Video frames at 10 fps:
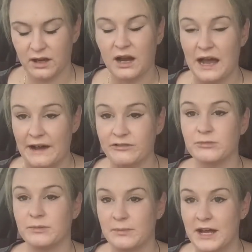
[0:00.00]
I have
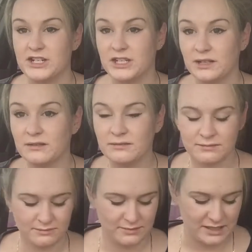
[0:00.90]
to be matching.
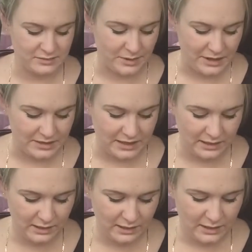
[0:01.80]
That's my
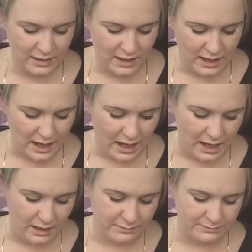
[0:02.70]
thing.
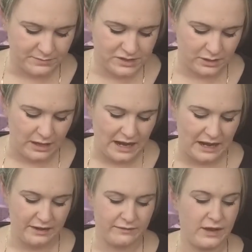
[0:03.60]
So I
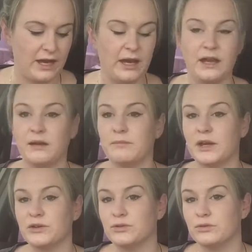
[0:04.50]
have a
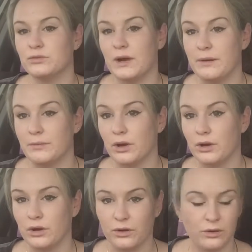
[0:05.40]
metal
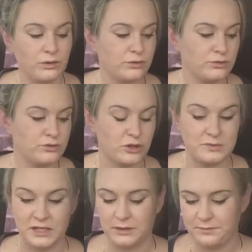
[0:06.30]
rainbow
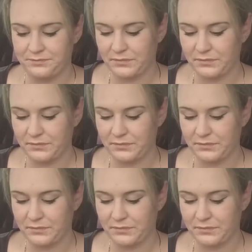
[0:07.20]
drip tip.